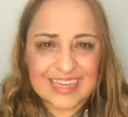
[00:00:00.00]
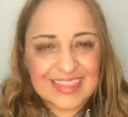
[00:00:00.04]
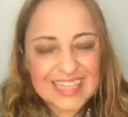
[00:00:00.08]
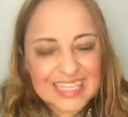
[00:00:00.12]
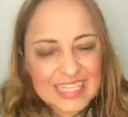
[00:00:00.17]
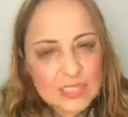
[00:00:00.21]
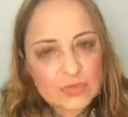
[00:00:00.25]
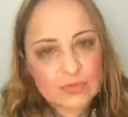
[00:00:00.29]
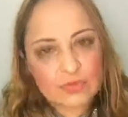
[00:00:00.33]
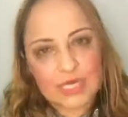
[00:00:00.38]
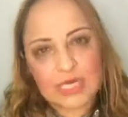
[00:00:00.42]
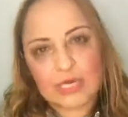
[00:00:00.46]
And
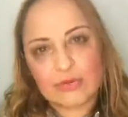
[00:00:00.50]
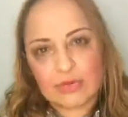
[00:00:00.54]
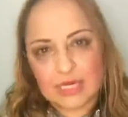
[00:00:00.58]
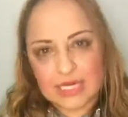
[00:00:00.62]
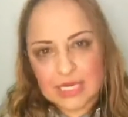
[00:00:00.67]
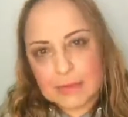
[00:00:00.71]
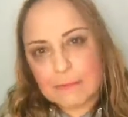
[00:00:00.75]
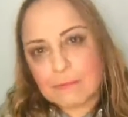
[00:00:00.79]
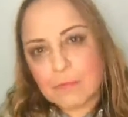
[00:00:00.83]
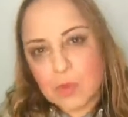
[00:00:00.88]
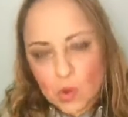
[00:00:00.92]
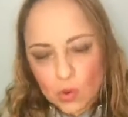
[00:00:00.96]
that's really,
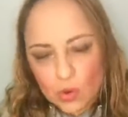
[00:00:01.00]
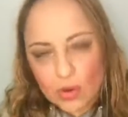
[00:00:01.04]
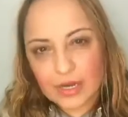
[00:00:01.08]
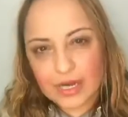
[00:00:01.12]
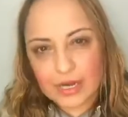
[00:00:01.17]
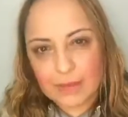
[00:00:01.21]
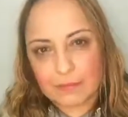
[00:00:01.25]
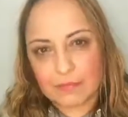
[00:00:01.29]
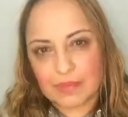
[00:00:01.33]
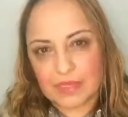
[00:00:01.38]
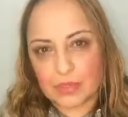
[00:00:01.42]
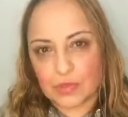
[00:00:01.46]
really
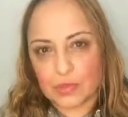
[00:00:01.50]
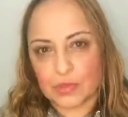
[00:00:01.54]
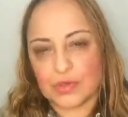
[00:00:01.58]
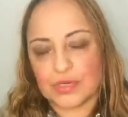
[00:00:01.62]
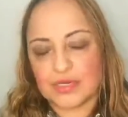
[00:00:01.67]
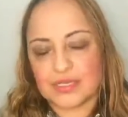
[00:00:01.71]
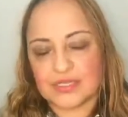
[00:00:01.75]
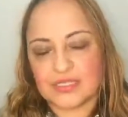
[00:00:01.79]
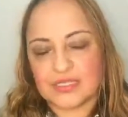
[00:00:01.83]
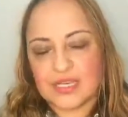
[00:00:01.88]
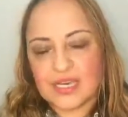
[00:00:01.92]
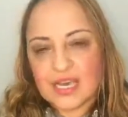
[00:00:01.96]
important,
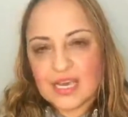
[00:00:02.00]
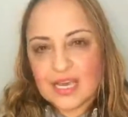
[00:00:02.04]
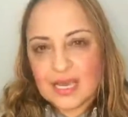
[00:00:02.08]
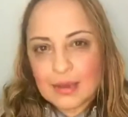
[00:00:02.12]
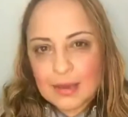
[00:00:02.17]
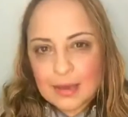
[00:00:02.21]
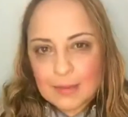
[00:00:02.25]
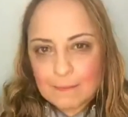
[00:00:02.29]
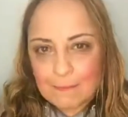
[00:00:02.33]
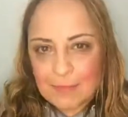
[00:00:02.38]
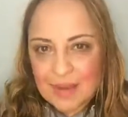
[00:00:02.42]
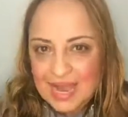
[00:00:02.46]
because
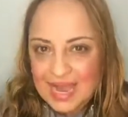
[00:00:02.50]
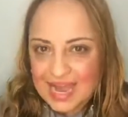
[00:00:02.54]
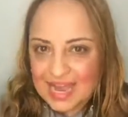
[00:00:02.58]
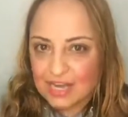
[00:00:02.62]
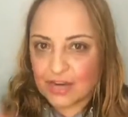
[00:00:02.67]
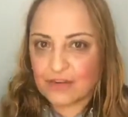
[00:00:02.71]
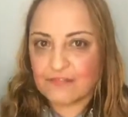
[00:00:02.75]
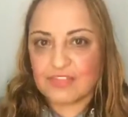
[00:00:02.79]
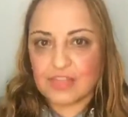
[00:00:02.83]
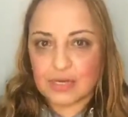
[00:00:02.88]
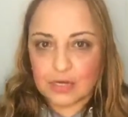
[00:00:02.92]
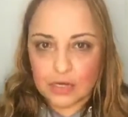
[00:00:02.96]
part
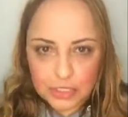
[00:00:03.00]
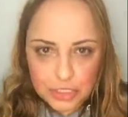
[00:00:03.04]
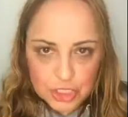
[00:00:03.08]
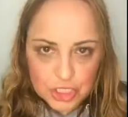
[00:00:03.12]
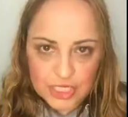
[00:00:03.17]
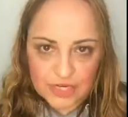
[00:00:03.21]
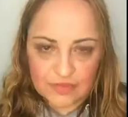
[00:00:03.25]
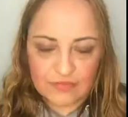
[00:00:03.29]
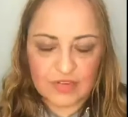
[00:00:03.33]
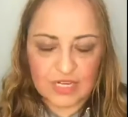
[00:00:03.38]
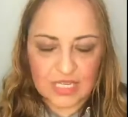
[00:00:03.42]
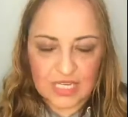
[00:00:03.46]
of the
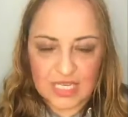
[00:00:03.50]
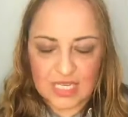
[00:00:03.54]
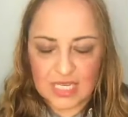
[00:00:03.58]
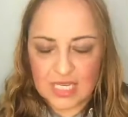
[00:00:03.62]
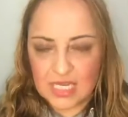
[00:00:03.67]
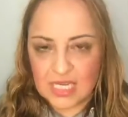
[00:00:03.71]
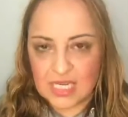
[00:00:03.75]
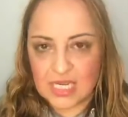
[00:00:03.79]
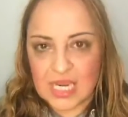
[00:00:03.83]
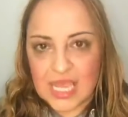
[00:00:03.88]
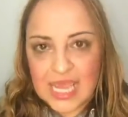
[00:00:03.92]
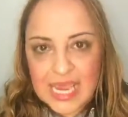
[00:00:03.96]
longevity
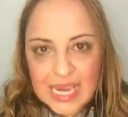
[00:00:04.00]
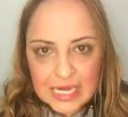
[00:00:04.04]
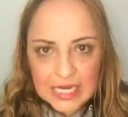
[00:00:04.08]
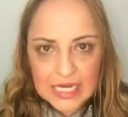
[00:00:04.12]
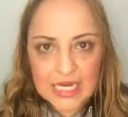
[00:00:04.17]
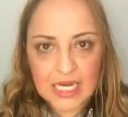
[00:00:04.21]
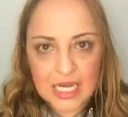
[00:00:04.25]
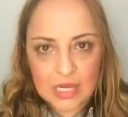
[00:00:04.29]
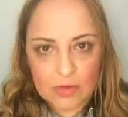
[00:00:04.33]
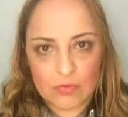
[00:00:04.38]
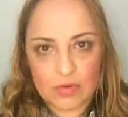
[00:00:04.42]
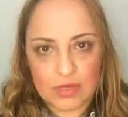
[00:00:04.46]
in
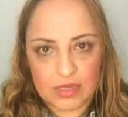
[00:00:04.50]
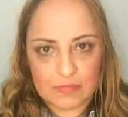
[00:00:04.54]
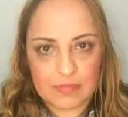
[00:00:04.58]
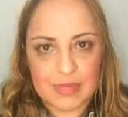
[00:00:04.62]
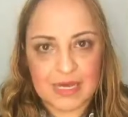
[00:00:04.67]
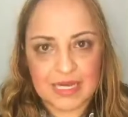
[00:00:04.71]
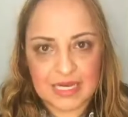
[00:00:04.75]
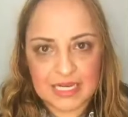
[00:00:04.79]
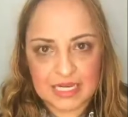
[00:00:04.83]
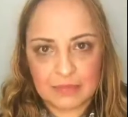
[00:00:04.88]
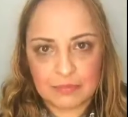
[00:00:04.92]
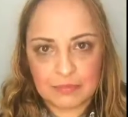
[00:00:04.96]
any network
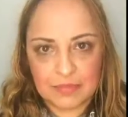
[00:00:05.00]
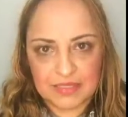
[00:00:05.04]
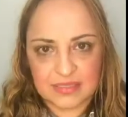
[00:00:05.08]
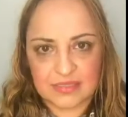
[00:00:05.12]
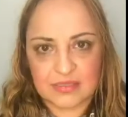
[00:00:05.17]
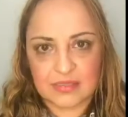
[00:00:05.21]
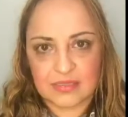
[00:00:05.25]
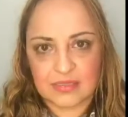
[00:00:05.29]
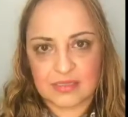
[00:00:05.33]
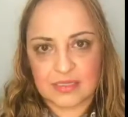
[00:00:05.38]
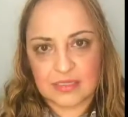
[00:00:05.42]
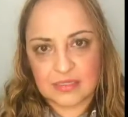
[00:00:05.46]
marketing
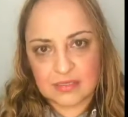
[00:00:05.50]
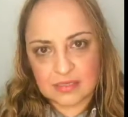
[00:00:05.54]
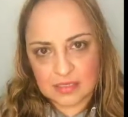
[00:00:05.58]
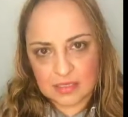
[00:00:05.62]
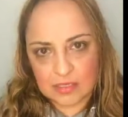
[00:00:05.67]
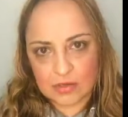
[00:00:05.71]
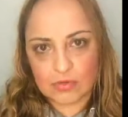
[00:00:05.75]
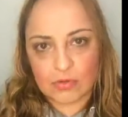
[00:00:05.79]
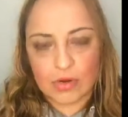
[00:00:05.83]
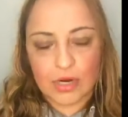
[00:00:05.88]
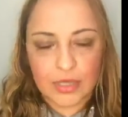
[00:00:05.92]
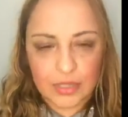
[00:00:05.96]
business is to
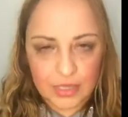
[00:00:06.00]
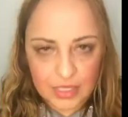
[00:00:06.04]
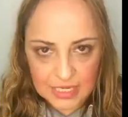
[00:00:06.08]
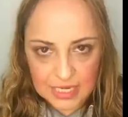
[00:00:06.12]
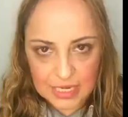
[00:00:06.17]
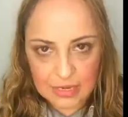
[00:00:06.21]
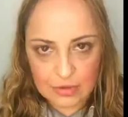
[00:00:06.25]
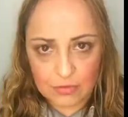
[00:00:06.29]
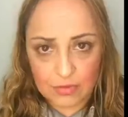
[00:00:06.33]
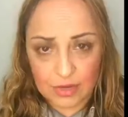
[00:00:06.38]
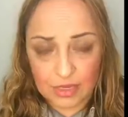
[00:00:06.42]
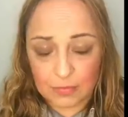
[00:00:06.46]
grow your
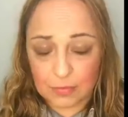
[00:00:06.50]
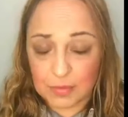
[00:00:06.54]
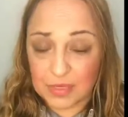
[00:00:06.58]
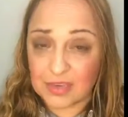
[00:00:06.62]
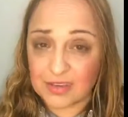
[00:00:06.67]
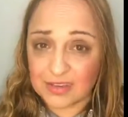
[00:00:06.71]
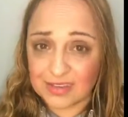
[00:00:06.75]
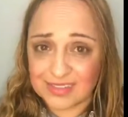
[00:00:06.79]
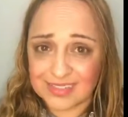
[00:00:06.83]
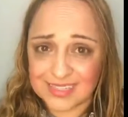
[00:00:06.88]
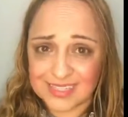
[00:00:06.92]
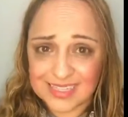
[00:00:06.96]
network,
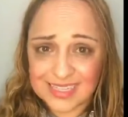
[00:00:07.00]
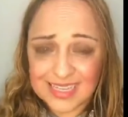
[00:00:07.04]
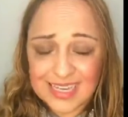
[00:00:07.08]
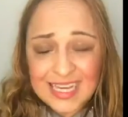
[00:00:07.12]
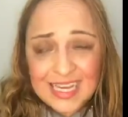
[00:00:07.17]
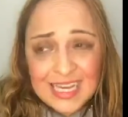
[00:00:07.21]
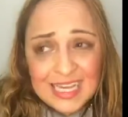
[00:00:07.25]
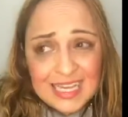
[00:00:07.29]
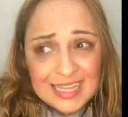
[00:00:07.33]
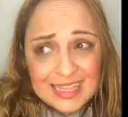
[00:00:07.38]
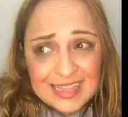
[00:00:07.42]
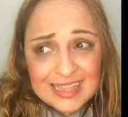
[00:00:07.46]
because
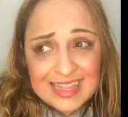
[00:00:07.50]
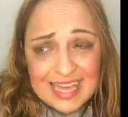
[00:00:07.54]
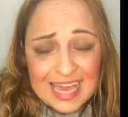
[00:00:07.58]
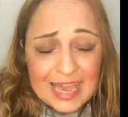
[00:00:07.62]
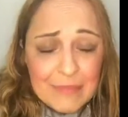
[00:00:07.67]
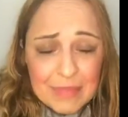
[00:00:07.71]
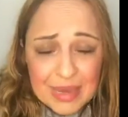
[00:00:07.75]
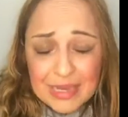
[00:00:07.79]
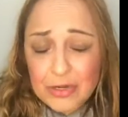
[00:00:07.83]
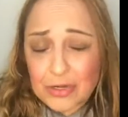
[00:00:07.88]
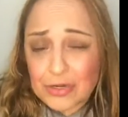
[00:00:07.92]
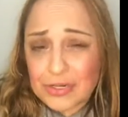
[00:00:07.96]
they
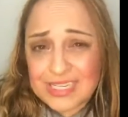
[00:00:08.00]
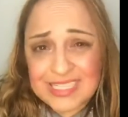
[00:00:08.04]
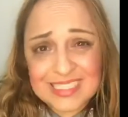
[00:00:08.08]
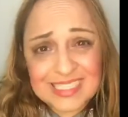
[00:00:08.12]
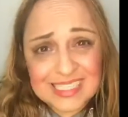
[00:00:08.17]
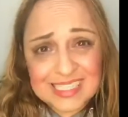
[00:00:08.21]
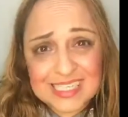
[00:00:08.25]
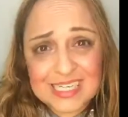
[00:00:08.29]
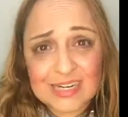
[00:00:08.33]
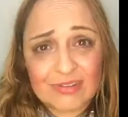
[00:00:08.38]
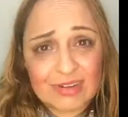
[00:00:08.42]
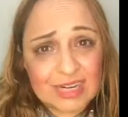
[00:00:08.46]
may not
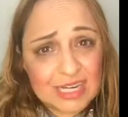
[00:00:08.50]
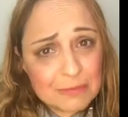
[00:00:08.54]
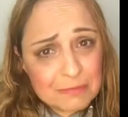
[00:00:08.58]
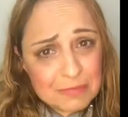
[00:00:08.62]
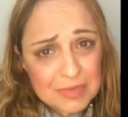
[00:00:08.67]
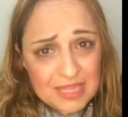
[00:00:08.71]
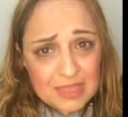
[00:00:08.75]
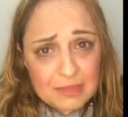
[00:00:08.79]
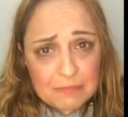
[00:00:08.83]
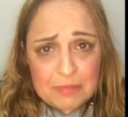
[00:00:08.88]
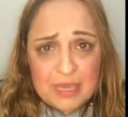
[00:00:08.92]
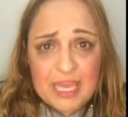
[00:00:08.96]
necessarily
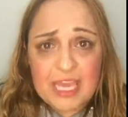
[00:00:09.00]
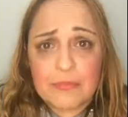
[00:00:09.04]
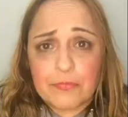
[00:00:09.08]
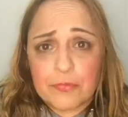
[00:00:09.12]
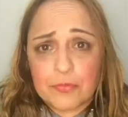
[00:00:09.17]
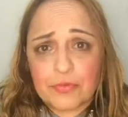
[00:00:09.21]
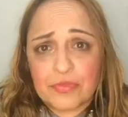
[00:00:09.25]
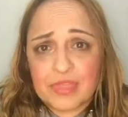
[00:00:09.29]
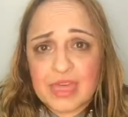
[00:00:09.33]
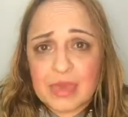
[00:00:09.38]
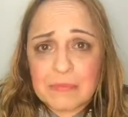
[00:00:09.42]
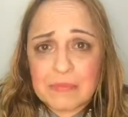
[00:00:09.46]
be the
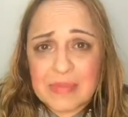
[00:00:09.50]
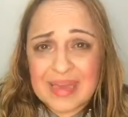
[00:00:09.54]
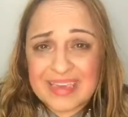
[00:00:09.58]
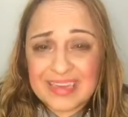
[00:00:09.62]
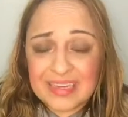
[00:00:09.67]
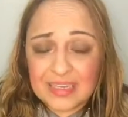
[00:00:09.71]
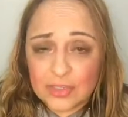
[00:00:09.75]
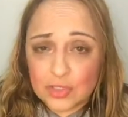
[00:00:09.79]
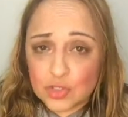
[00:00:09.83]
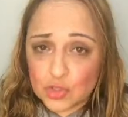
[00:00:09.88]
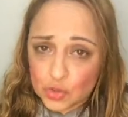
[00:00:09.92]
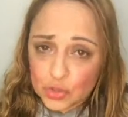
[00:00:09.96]
people that
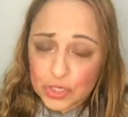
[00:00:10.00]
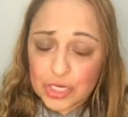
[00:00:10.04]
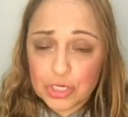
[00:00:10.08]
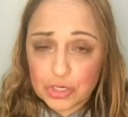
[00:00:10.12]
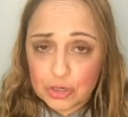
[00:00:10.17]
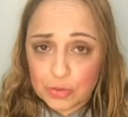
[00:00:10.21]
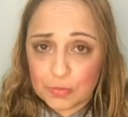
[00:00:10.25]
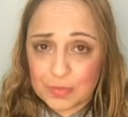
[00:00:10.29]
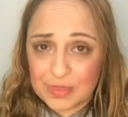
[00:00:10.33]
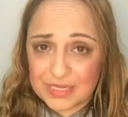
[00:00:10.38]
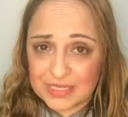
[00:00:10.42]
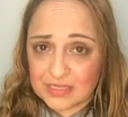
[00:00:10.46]
may join
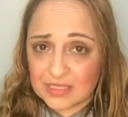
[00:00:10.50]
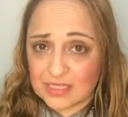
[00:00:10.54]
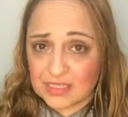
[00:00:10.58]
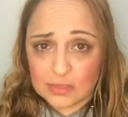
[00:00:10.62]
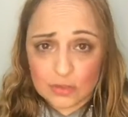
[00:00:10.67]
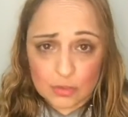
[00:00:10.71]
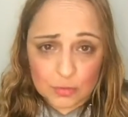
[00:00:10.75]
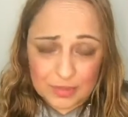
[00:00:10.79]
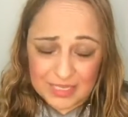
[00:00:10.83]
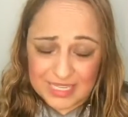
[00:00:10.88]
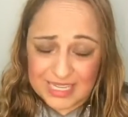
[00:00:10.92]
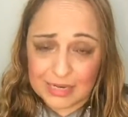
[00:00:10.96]
your business
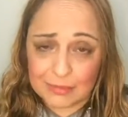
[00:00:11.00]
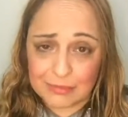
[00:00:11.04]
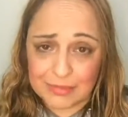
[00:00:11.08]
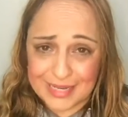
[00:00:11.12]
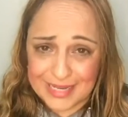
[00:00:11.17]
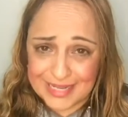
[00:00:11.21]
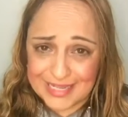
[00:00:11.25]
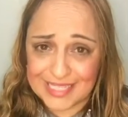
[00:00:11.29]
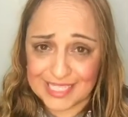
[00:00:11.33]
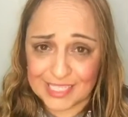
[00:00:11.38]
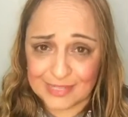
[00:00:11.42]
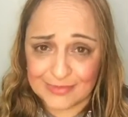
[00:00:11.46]
or become
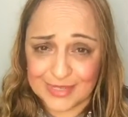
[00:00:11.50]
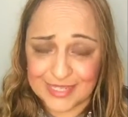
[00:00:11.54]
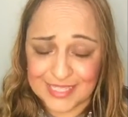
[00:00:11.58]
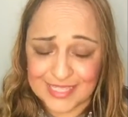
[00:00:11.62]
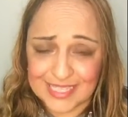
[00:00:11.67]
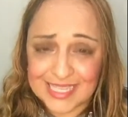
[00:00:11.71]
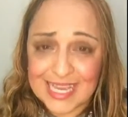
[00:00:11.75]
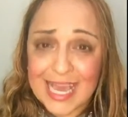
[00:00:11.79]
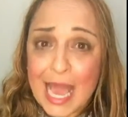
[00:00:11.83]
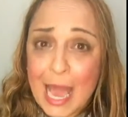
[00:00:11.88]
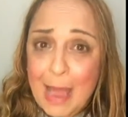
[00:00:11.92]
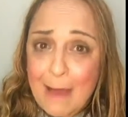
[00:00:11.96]
customers,